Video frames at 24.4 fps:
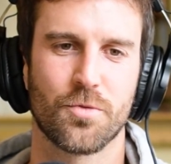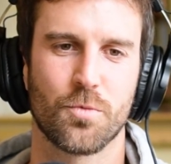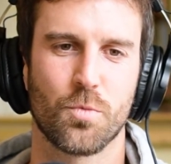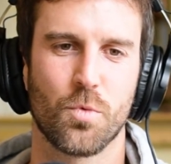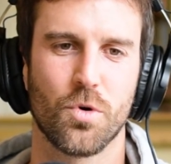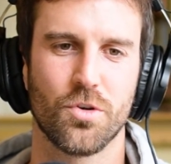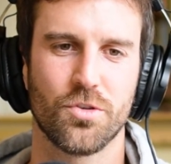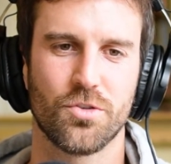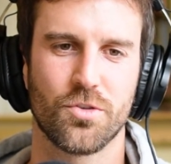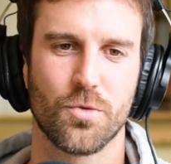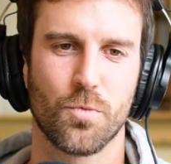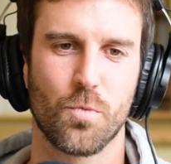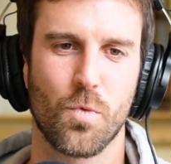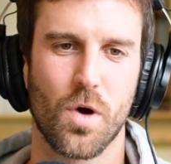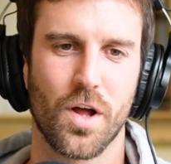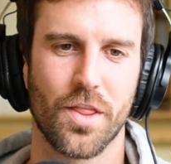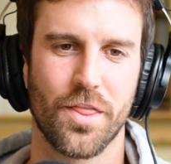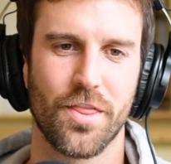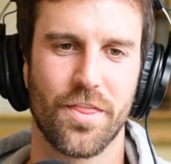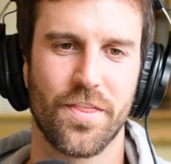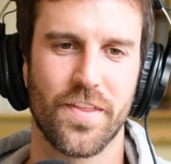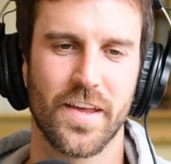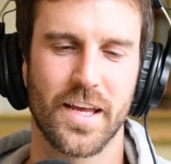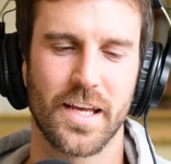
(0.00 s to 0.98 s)
what's the
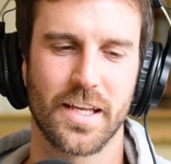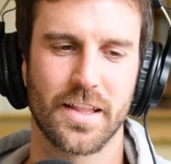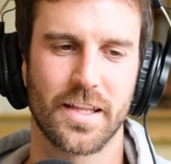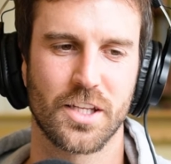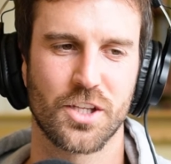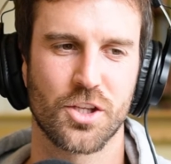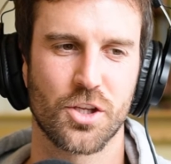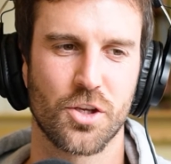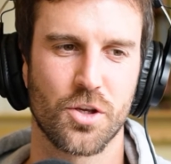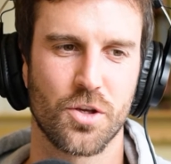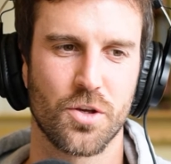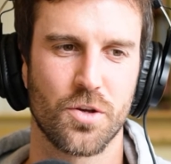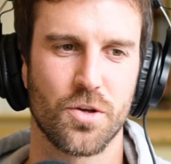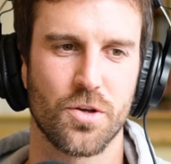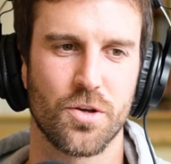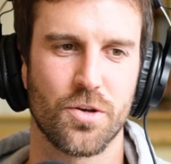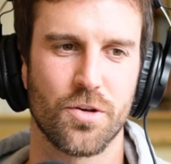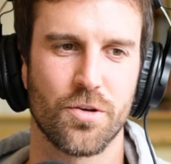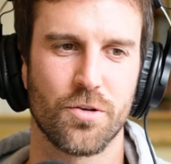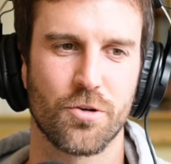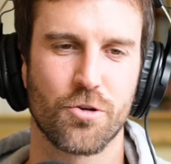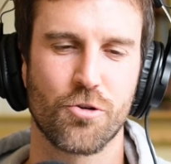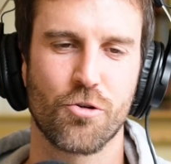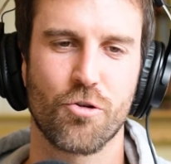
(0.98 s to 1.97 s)
one thing that
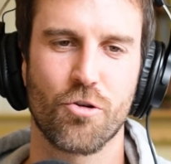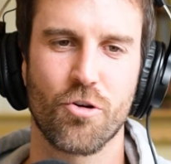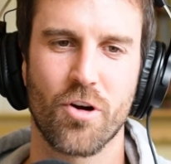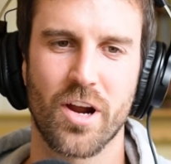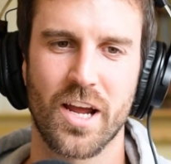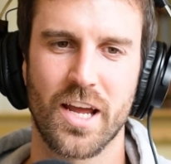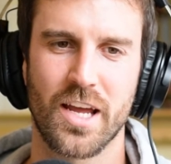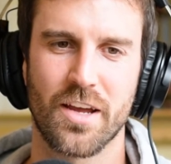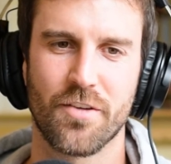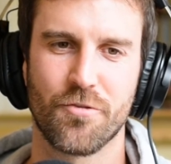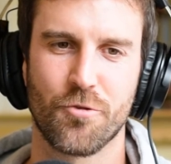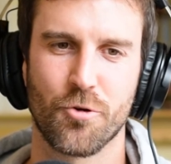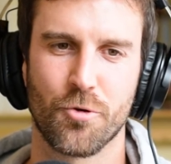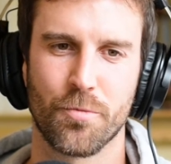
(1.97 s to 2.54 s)
you crave